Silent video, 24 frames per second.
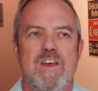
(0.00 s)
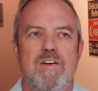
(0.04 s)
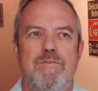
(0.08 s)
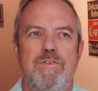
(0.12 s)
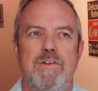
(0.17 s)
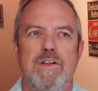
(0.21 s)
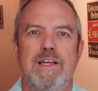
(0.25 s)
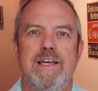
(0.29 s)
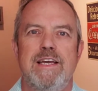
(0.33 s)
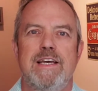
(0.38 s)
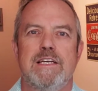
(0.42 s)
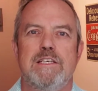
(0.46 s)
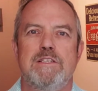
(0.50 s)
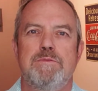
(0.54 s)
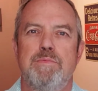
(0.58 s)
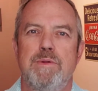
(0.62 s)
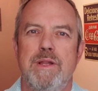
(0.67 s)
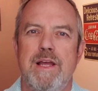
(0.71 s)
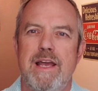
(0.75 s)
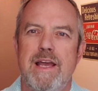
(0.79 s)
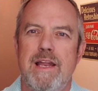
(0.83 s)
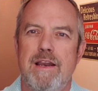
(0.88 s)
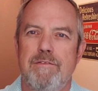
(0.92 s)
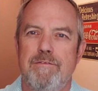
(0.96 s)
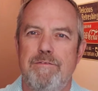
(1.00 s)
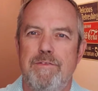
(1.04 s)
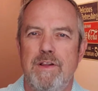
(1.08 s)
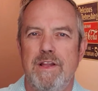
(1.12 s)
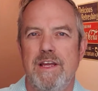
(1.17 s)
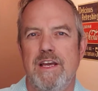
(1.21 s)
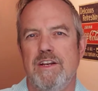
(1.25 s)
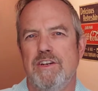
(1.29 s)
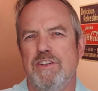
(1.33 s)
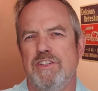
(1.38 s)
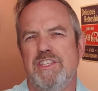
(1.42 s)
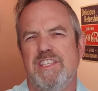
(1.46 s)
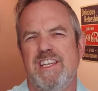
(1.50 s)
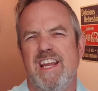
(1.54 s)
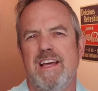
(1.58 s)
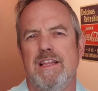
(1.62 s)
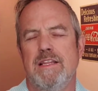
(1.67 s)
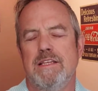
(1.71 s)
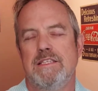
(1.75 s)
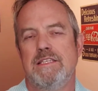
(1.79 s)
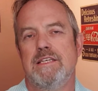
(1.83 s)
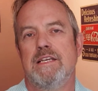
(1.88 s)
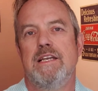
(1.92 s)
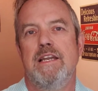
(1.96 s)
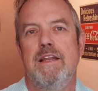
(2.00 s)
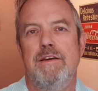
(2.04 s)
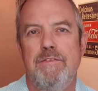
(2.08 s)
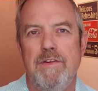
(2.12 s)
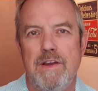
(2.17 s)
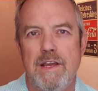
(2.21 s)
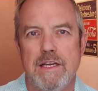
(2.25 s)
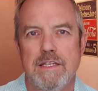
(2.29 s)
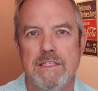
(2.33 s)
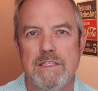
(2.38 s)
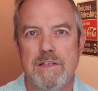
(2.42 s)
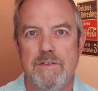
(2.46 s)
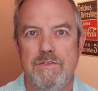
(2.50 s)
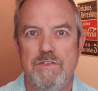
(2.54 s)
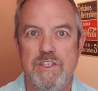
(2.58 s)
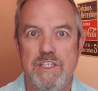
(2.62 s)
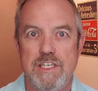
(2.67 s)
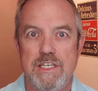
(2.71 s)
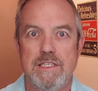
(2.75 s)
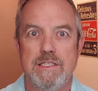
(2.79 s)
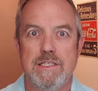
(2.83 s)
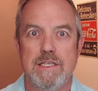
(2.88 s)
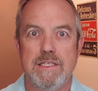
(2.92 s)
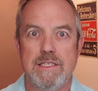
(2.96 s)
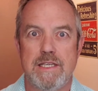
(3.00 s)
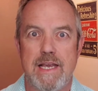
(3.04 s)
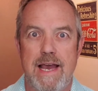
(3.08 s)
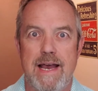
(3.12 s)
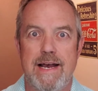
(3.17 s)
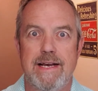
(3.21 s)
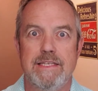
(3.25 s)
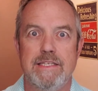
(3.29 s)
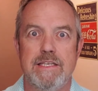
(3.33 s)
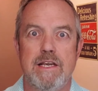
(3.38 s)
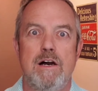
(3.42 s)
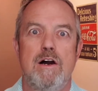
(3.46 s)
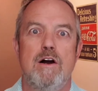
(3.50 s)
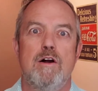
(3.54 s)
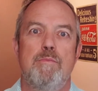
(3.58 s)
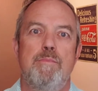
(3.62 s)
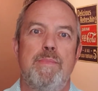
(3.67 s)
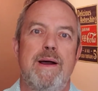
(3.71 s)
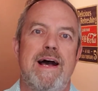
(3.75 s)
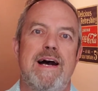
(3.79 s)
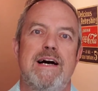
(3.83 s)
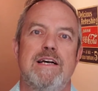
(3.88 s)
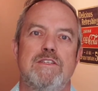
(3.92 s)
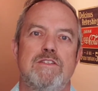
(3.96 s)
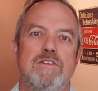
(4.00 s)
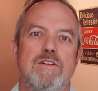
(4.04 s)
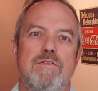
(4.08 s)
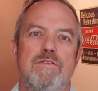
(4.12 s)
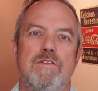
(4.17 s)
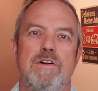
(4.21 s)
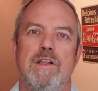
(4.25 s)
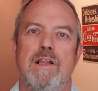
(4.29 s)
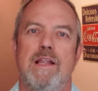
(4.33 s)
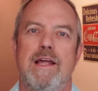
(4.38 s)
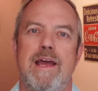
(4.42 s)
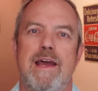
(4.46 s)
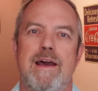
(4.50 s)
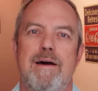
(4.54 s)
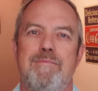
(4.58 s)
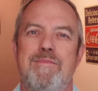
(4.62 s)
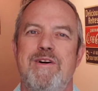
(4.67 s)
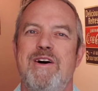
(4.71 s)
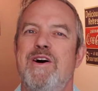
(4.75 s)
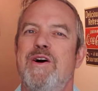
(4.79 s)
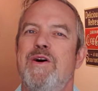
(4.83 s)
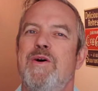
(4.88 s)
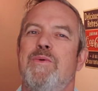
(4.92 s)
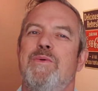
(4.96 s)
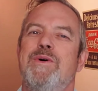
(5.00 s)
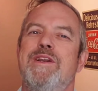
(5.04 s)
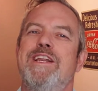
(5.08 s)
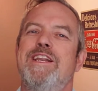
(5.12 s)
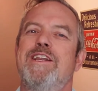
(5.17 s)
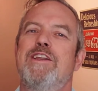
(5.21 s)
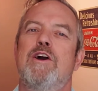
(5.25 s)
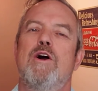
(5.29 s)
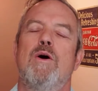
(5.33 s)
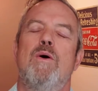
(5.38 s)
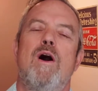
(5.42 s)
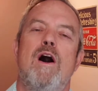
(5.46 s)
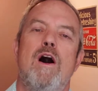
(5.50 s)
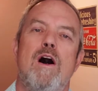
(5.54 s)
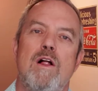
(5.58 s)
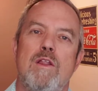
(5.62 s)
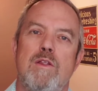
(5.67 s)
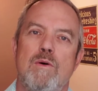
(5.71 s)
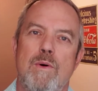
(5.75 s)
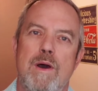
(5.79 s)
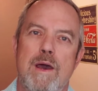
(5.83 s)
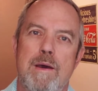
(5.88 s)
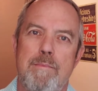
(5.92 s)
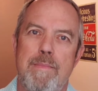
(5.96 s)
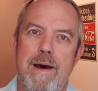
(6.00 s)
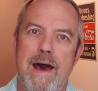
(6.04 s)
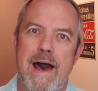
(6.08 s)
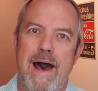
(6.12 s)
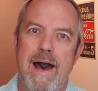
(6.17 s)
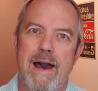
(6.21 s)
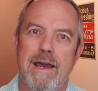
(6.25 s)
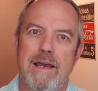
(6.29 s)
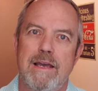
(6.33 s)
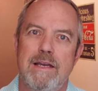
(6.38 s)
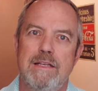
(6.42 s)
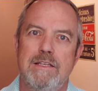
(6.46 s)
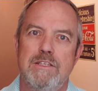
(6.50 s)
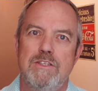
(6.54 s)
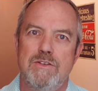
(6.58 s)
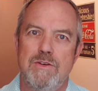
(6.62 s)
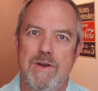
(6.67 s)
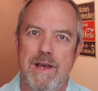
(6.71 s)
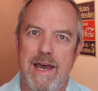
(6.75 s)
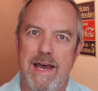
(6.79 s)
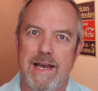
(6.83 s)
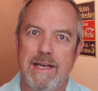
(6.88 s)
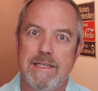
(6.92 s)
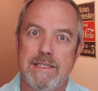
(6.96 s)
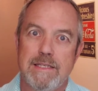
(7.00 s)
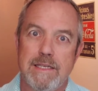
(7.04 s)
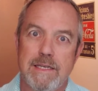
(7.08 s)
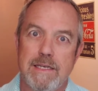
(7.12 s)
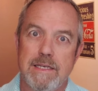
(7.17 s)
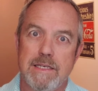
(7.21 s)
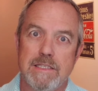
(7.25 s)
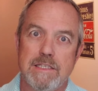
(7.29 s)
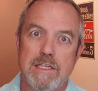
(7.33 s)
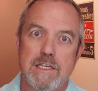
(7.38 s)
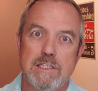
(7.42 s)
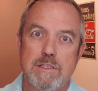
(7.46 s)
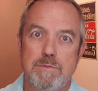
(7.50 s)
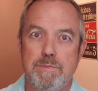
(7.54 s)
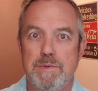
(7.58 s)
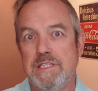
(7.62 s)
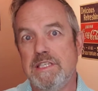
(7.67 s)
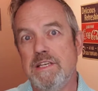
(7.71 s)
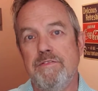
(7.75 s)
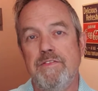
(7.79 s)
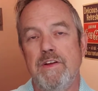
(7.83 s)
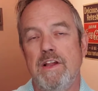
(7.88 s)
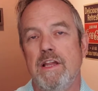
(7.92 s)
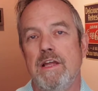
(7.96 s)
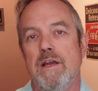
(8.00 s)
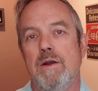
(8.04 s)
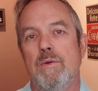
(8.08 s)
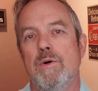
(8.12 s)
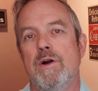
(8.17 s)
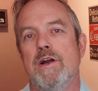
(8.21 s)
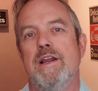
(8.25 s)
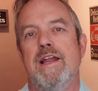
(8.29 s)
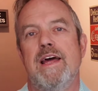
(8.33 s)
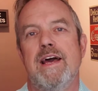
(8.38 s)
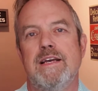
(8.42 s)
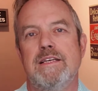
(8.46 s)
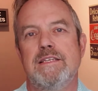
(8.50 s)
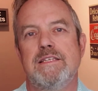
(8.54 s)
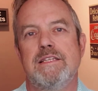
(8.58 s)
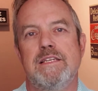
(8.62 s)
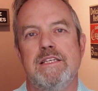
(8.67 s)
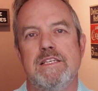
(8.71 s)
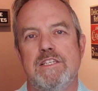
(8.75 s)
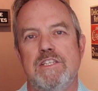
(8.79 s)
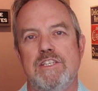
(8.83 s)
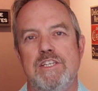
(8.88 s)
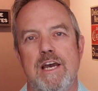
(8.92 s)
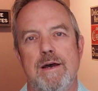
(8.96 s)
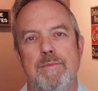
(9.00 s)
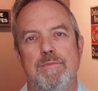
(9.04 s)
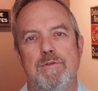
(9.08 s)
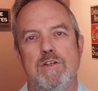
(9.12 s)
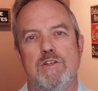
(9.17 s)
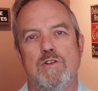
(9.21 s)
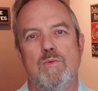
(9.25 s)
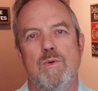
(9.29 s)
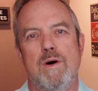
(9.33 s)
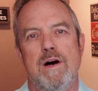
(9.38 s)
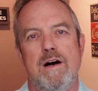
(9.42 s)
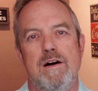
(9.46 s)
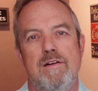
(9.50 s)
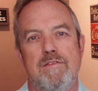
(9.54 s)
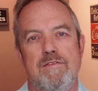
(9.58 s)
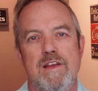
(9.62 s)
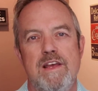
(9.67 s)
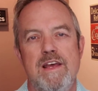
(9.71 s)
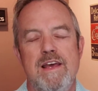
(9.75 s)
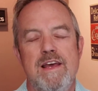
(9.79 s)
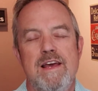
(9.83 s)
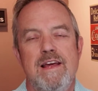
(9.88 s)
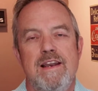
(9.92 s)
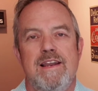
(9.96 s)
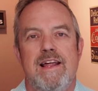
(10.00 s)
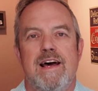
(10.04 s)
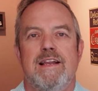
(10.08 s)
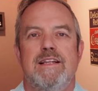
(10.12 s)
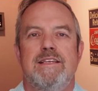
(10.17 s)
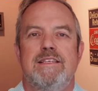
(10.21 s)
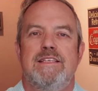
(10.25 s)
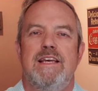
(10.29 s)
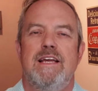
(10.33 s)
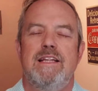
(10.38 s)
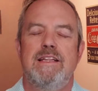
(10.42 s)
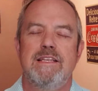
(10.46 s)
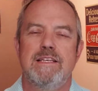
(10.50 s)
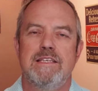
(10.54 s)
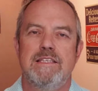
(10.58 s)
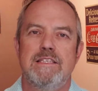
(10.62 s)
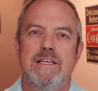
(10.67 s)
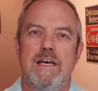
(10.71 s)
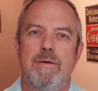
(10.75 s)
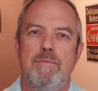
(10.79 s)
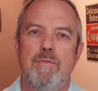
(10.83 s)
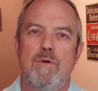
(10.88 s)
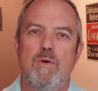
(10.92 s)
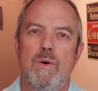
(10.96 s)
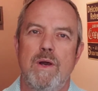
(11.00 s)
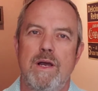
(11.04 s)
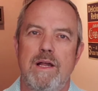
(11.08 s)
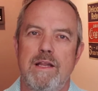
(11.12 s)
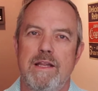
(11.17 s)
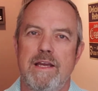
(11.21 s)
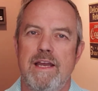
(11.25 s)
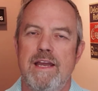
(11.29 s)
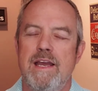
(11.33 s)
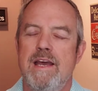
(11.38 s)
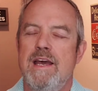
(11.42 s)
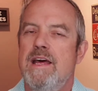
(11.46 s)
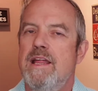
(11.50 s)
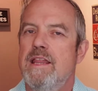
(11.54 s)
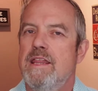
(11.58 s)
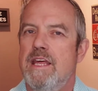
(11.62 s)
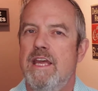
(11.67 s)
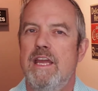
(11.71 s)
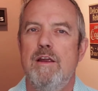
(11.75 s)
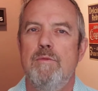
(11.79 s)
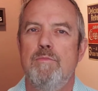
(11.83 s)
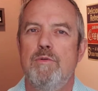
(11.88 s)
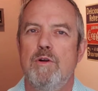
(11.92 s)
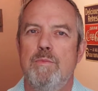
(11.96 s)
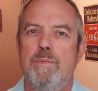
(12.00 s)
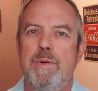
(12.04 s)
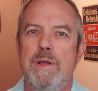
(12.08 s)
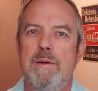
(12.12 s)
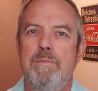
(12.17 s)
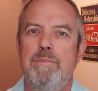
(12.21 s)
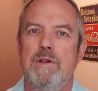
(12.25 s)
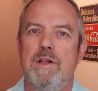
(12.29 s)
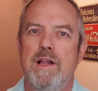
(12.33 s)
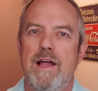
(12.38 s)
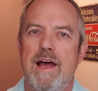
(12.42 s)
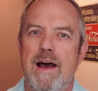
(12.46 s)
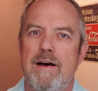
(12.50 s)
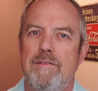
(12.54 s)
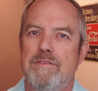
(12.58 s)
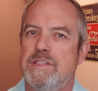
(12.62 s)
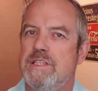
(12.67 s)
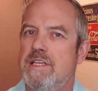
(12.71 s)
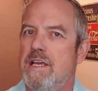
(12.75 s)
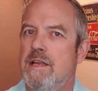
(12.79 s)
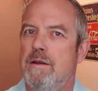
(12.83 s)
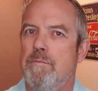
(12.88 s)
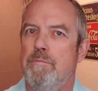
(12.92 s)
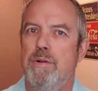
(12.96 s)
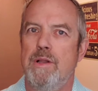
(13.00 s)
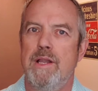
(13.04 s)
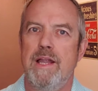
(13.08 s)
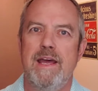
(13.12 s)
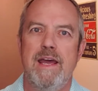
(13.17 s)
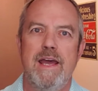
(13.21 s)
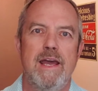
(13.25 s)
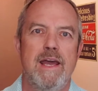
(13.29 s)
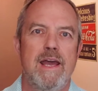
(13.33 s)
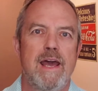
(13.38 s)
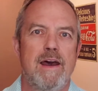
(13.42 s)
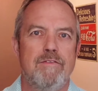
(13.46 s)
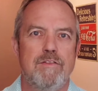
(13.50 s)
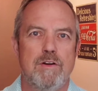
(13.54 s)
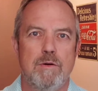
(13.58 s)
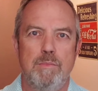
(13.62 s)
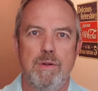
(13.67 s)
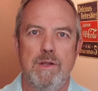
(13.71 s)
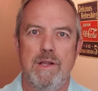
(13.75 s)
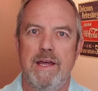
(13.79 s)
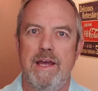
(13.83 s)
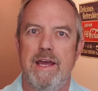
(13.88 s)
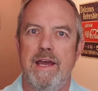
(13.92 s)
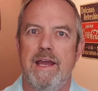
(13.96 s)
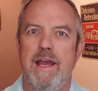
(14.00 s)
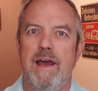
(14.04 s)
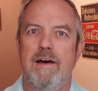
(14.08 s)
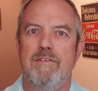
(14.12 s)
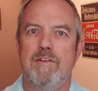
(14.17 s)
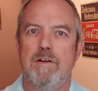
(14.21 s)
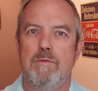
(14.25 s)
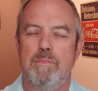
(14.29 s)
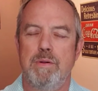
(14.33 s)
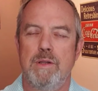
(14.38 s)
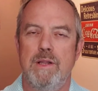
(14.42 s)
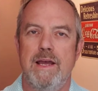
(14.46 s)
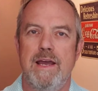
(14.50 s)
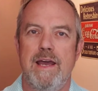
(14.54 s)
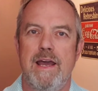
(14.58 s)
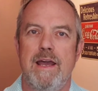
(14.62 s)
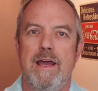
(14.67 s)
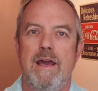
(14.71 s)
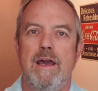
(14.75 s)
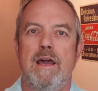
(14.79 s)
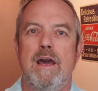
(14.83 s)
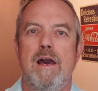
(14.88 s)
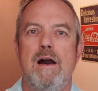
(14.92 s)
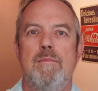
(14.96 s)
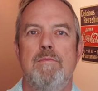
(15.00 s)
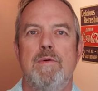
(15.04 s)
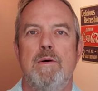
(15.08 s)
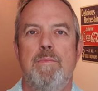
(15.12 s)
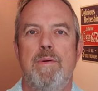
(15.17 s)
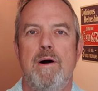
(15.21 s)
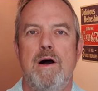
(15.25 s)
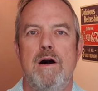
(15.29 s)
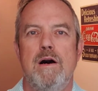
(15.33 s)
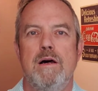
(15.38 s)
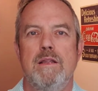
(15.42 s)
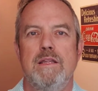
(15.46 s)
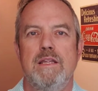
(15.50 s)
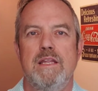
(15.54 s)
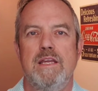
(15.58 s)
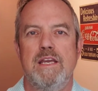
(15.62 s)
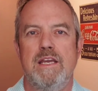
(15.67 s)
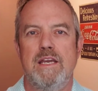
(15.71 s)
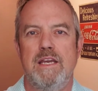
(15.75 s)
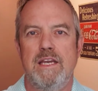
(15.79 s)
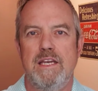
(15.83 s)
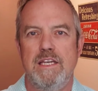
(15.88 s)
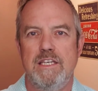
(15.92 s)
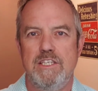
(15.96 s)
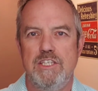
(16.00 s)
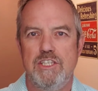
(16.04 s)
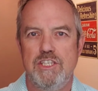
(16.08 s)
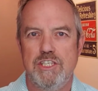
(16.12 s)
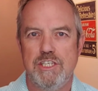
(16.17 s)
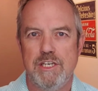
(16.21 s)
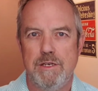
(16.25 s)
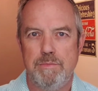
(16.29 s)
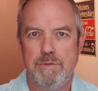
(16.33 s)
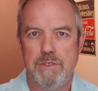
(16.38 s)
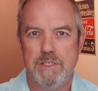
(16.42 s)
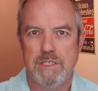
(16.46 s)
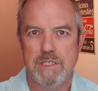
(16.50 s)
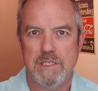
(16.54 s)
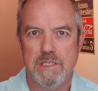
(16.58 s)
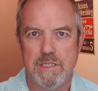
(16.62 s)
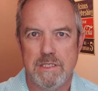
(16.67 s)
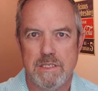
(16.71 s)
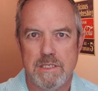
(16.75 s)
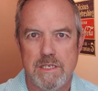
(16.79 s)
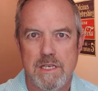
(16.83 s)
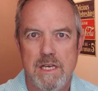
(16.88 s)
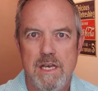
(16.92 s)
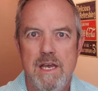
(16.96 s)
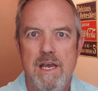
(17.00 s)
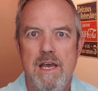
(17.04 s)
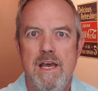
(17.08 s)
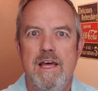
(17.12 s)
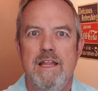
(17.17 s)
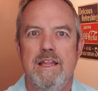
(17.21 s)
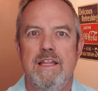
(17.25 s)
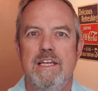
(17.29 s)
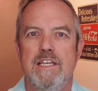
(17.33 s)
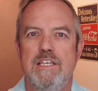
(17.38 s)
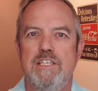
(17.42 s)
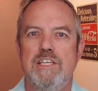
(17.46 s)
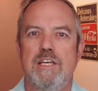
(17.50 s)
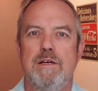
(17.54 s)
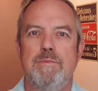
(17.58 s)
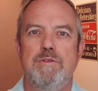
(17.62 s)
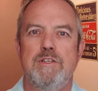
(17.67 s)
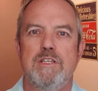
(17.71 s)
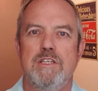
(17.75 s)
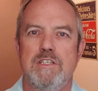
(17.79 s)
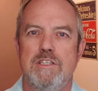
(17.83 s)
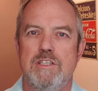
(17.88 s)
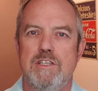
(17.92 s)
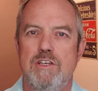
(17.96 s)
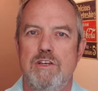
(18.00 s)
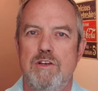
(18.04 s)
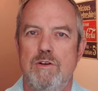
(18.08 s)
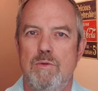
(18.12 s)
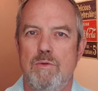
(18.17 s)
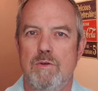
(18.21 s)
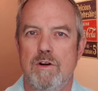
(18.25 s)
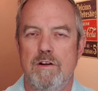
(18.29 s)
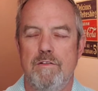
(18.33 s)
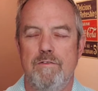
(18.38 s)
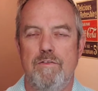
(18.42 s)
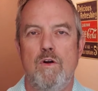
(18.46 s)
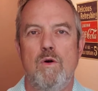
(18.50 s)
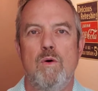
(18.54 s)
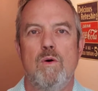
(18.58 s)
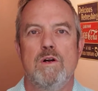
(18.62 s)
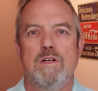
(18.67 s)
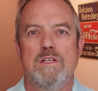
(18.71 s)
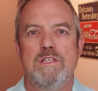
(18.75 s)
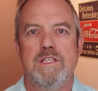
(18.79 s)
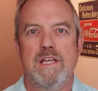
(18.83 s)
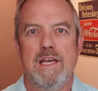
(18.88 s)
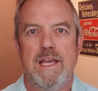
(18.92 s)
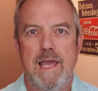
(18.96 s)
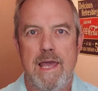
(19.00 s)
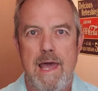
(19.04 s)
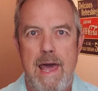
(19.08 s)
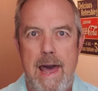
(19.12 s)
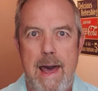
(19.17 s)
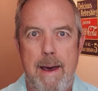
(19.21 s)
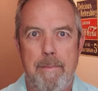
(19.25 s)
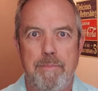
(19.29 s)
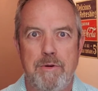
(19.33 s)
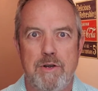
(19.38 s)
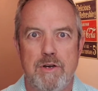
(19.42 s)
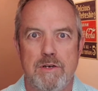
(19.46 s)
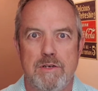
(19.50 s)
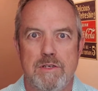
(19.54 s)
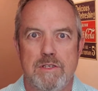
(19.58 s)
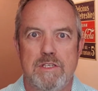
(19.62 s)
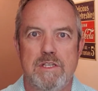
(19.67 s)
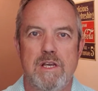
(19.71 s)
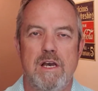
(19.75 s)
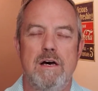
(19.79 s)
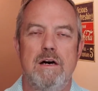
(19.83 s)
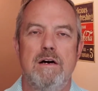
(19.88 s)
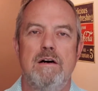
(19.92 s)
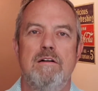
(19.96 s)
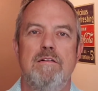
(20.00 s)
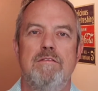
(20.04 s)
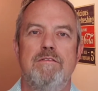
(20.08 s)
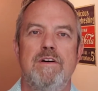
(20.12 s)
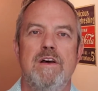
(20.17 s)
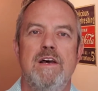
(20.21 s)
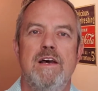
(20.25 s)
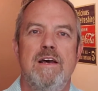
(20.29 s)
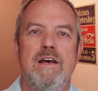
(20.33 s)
explain and fully understand the significance of Jesus as our Passover lamb, we need to go all the way back to Exodus. Specifically, we're in Exodus chapter 12. Now, to set this up quickly, the Hebrew people have seen plague after plague after plague come upon the Egyptians. The Egyptians who were, of course, the captors of